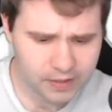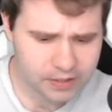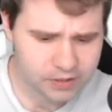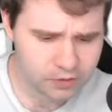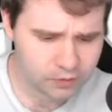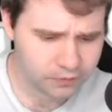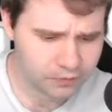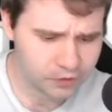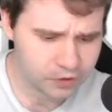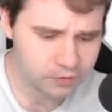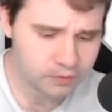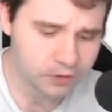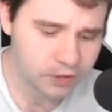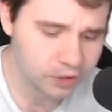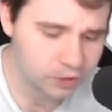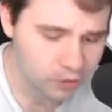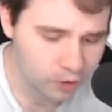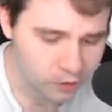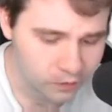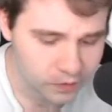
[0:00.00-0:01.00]
So first, we're
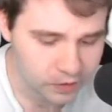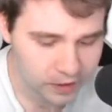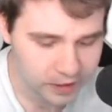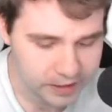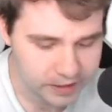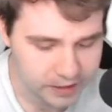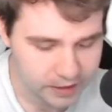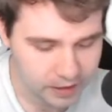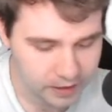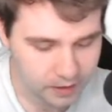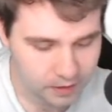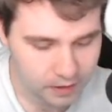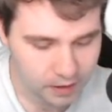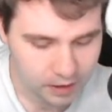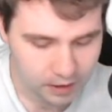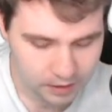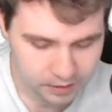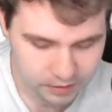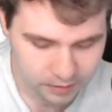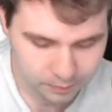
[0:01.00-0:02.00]
gonna go over like
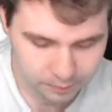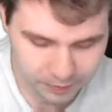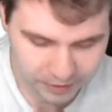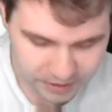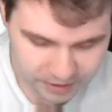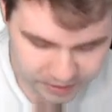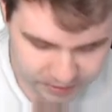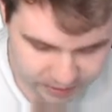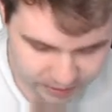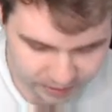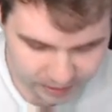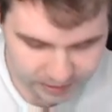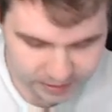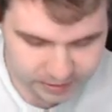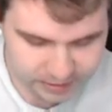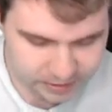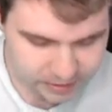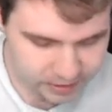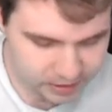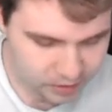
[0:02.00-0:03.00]
the basic
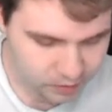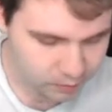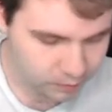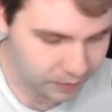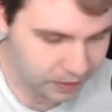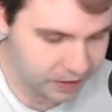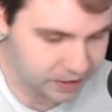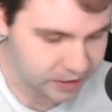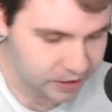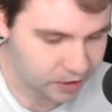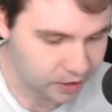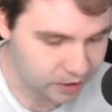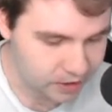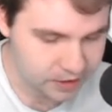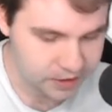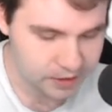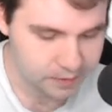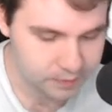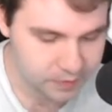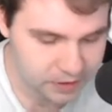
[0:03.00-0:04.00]
ideas, so basic
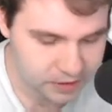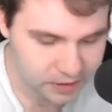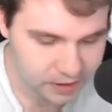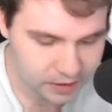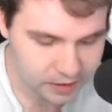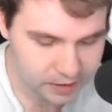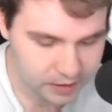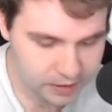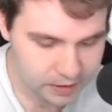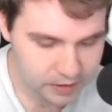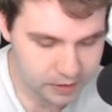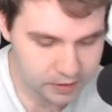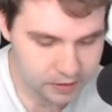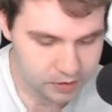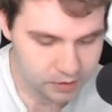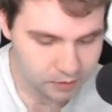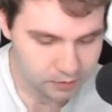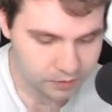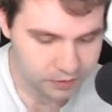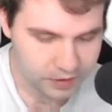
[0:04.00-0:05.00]
concepts,
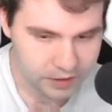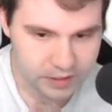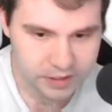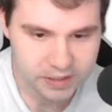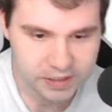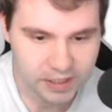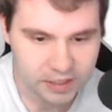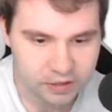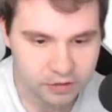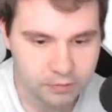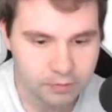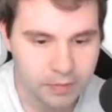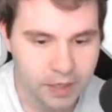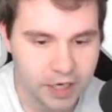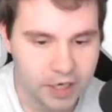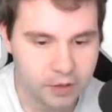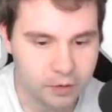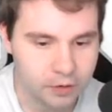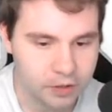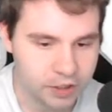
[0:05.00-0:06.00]
so things that you
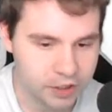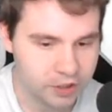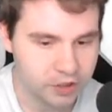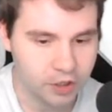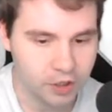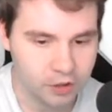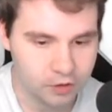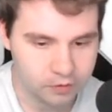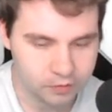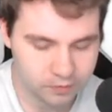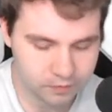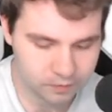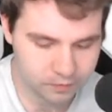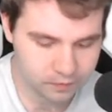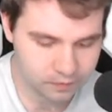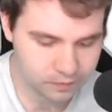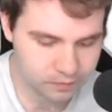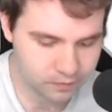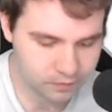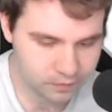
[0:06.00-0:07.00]
may already know.
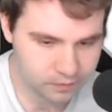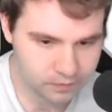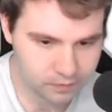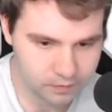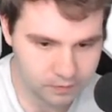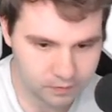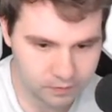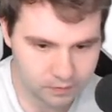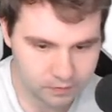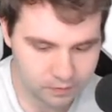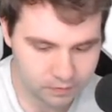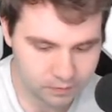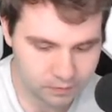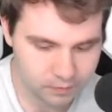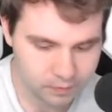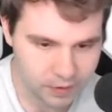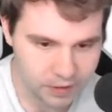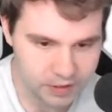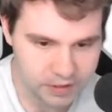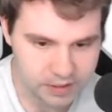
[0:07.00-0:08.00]

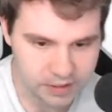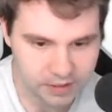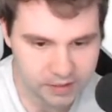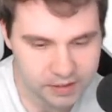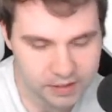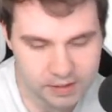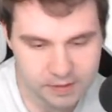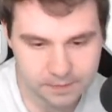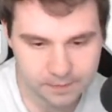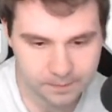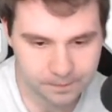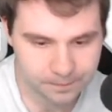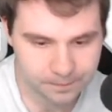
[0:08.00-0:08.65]
Basics.